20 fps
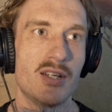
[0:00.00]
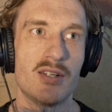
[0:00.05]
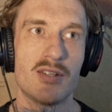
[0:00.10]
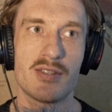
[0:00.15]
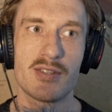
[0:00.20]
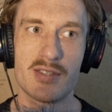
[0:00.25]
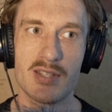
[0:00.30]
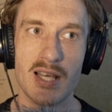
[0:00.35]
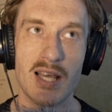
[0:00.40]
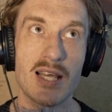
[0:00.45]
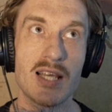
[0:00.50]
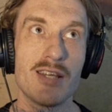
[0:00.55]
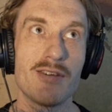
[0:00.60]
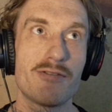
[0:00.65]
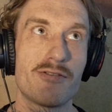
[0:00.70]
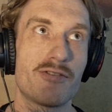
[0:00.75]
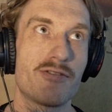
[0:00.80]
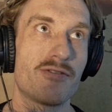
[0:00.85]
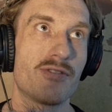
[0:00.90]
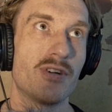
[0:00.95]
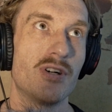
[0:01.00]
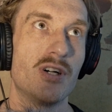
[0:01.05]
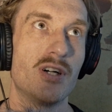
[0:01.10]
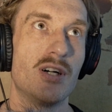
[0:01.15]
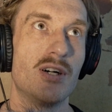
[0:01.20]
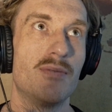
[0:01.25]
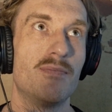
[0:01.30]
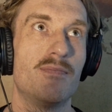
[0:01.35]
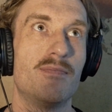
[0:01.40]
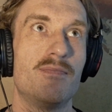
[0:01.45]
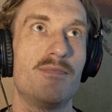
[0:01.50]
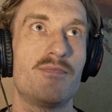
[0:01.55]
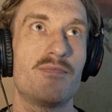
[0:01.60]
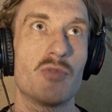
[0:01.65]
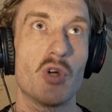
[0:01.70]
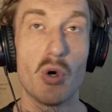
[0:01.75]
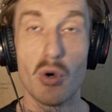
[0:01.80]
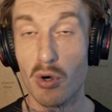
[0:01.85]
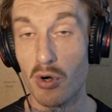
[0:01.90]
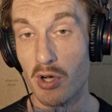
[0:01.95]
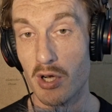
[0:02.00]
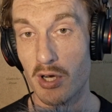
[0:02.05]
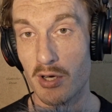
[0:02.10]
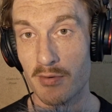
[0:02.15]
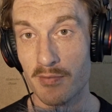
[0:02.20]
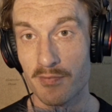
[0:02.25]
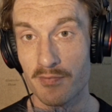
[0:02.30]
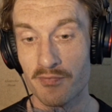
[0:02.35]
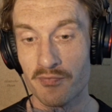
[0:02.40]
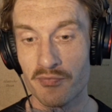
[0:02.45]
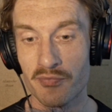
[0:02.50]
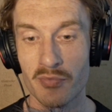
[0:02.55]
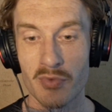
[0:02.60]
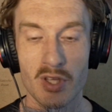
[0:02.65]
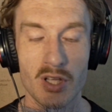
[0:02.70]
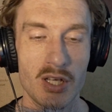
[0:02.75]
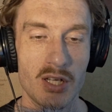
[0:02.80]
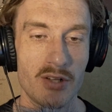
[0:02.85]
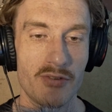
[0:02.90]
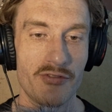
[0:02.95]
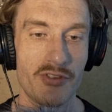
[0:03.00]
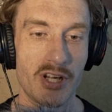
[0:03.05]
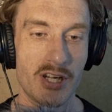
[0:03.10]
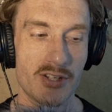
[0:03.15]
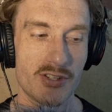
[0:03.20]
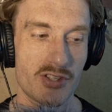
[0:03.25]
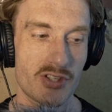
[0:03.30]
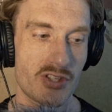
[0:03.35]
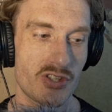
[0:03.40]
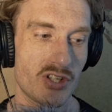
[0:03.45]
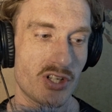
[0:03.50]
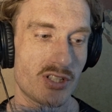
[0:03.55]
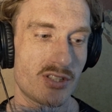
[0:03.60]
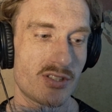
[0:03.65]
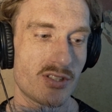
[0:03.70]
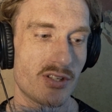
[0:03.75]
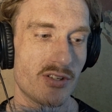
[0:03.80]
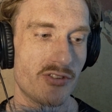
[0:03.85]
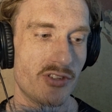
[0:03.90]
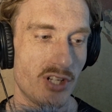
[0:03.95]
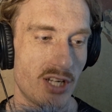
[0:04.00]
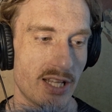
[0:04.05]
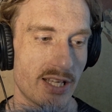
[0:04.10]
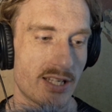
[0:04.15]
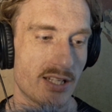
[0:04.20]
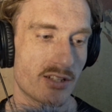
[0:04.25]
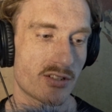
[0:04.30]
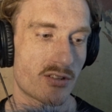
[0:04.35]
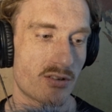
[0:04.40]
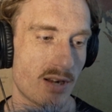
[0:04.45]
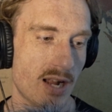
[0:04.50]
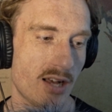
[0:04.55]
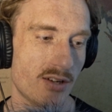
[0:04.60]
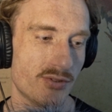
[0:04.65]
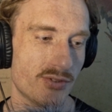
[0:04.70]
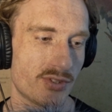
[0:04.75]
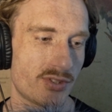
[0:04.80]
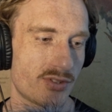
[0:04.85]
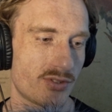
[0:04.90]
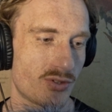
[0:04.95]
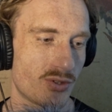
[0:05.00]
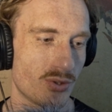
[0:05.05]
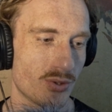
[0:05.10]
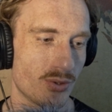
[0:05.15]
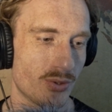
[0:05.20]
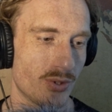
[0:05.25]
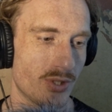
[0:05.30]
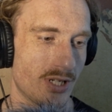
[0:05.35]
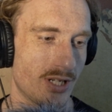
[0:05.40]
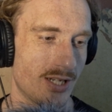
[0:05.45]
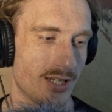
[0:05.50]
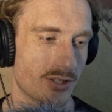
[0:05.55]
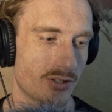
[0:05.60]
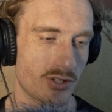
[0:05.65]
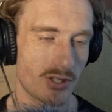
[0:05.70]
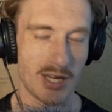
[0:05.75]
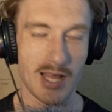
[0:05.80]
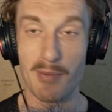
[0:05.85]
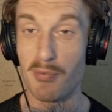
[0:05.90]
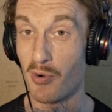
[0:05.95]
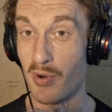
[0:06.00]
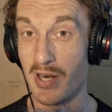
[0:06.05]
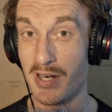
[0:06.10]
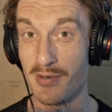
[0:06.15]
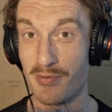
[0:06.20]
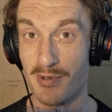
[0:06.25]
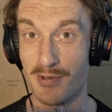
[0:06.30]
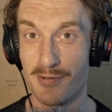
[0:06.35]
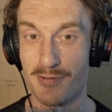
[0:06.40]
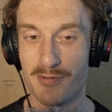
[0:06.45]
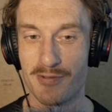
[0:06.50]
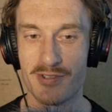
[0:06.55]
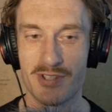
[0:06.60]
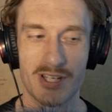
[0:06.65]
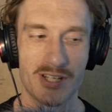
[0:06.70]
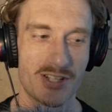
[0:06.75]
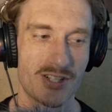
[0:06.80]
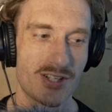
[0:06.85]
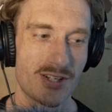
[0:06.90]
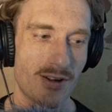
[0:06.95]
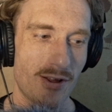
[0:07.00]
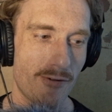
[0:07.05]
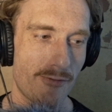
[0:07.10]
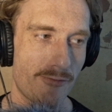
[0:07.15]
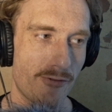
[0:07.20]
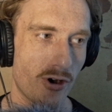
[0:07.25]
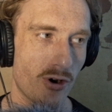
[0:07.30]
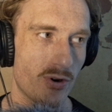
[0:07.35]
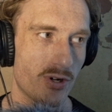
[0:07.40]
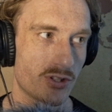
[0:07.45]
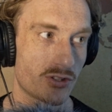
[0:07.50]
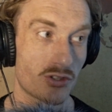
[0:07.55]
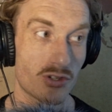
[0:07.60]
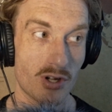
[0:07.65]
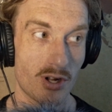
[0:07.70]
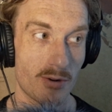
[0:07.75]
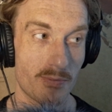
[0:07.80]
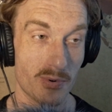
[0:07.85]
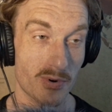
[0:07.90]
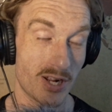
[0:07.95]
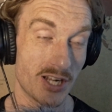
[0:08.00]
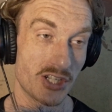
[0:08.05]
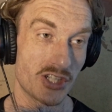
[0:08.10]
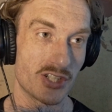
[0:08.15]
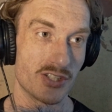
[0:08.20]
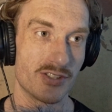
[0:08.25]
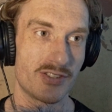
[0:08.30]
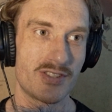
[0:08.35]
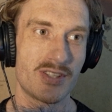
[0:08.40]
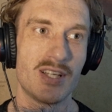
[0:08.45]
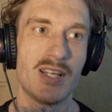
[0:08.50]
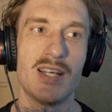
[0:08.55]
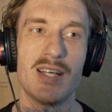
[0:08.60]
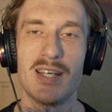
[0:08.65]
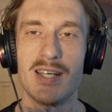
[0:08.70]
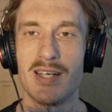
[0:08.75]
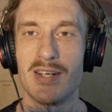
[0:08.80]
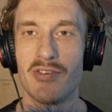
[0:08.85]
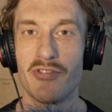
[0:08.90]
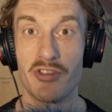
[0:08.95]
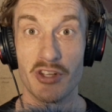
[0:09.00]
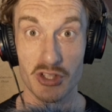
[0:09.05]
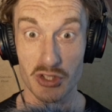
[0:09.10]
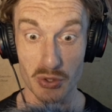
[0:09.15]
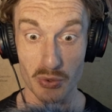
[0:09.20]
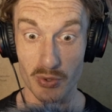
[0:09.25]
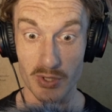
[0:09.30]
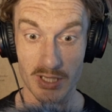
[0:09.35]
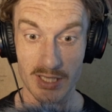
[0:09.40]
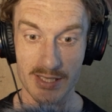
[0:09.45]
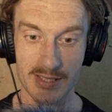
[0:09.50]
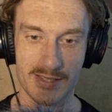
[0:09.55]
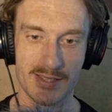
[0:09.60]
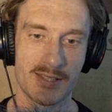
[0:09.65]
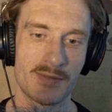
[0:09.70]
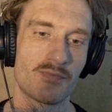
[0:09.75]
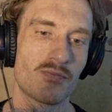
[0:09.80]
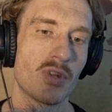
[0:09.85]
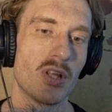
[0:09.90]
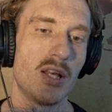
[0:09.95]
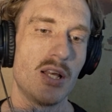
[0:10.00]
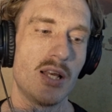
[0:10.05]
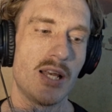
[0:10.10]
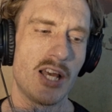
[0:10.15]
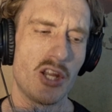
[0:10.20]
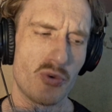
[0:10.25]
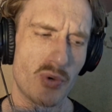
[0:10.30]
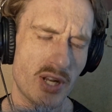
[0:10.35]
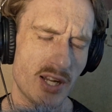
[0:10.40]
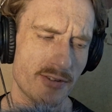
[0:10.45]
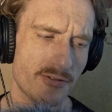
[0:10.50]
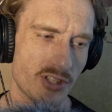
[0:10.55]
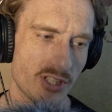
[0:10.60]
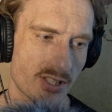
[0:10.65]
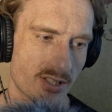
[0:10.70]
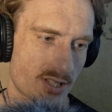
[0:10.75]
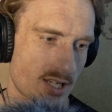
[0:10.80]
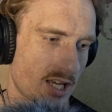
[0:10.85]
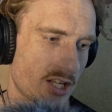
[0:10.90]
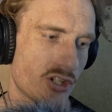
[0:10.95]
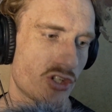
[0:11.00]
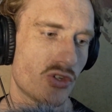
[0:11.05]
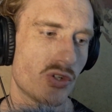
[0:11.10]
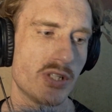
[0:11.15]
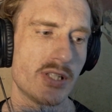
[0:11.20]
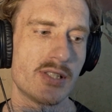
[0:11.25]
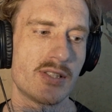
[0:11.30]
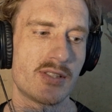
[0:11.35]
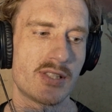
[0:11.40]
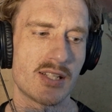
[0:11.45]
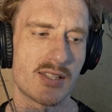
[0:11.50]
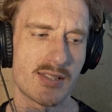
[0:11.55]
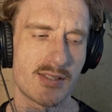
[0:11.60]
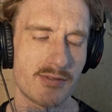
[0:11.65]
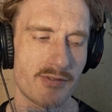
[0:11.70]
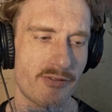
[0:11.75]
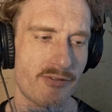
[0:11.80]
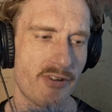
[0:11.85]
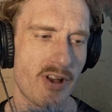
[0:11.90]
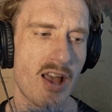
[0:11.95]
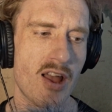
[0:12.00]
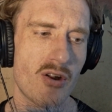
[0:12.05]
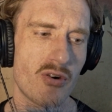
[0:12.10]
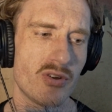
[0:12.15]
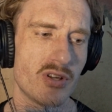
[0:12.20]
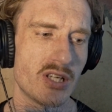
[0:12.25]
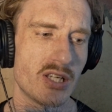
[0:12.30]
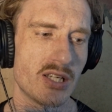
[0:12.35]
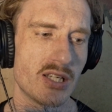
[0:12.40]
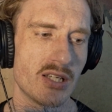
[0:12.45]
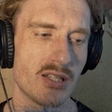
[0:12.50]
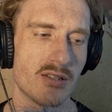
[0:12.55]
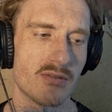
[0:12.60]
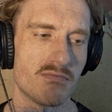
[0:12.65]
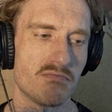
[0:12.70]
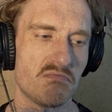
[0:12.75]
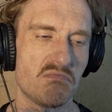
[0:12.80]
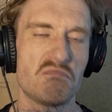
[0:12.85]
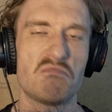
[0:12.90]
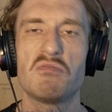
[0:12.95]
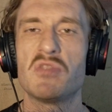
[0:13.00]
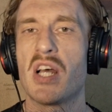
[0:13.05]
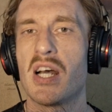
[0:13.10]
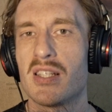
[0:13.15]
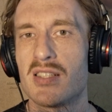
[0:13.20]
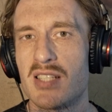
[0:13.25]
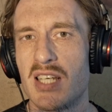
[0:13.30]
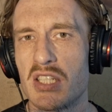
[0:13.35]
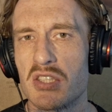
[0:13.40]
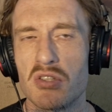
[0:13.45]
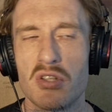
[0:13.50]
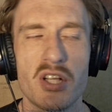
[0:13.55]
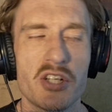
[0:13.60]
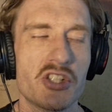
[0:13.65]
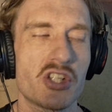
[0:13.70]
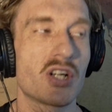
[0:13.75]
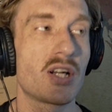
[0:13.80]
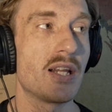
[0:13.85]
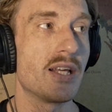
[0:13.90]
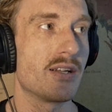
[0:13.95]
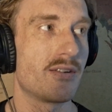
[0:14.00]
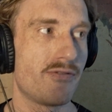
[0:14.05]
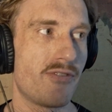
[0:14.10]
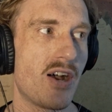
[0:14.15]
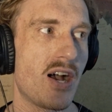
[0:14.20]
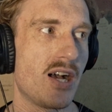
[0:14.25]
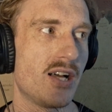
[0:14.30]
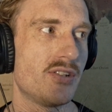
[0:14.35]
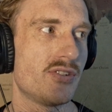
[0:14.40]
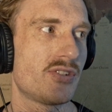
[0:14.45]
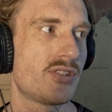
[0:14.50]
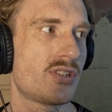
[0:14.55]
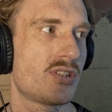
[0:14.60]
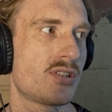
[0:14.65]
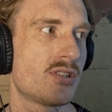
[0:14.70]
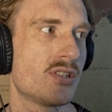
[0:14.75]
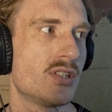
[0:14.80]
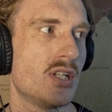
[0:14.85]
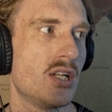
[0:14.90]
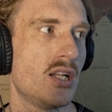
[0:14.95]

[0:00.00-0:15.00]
safe, or there's not the legal ground to collaborate with such foreign corporations that Google is. And one of these countries that is very, technologically advanced,